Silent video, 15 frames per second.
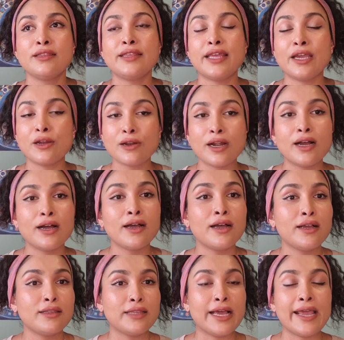there are
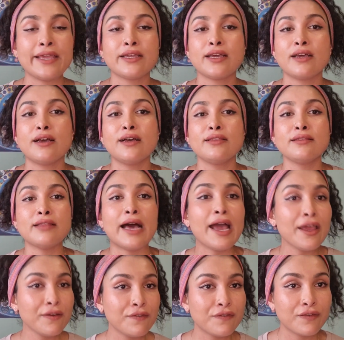like
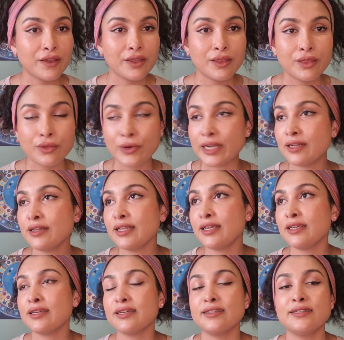
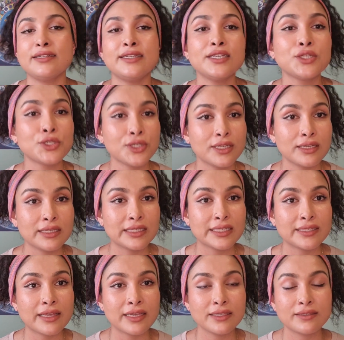life-threatening
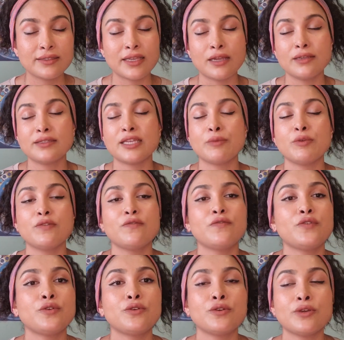conditions that some of
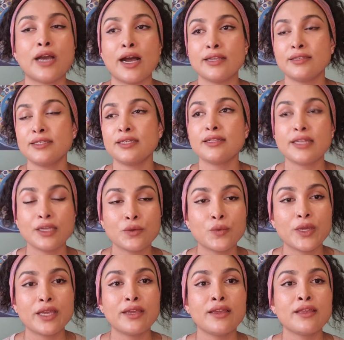you are dealing
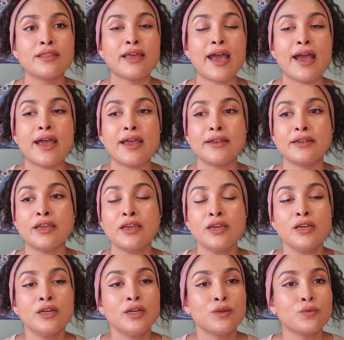with, and
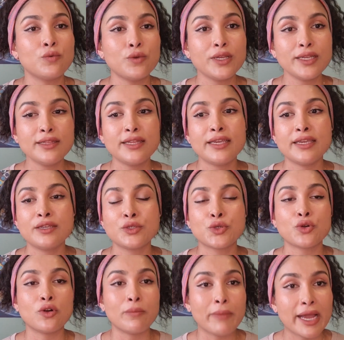really
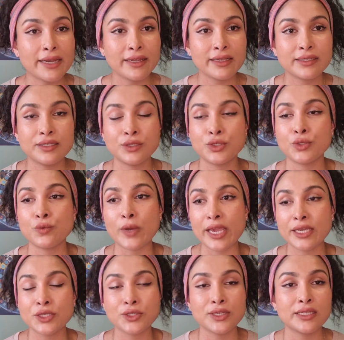traumatic
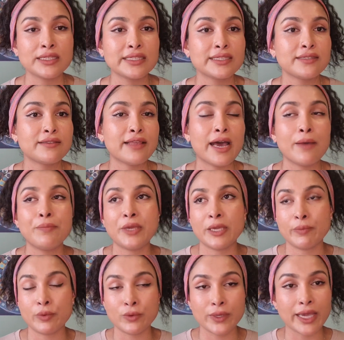situations that
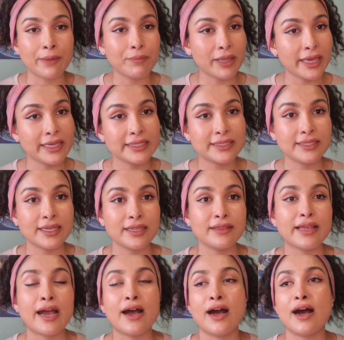people get placed in
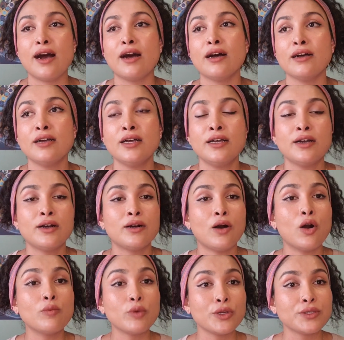that are
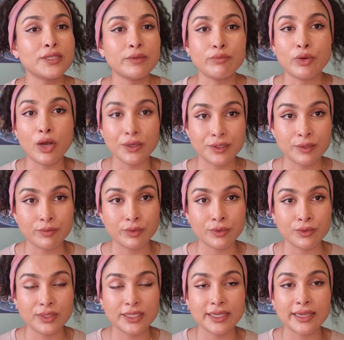almost
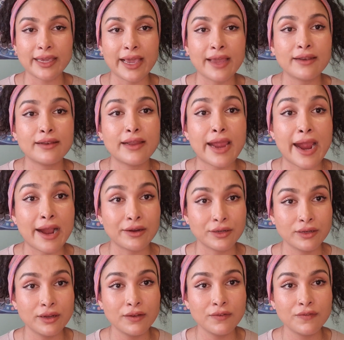impossible to get out
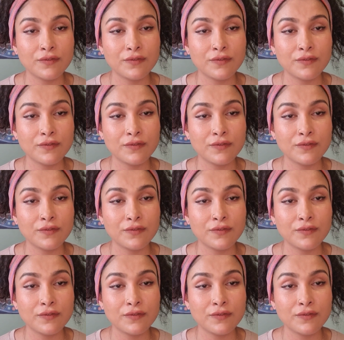of.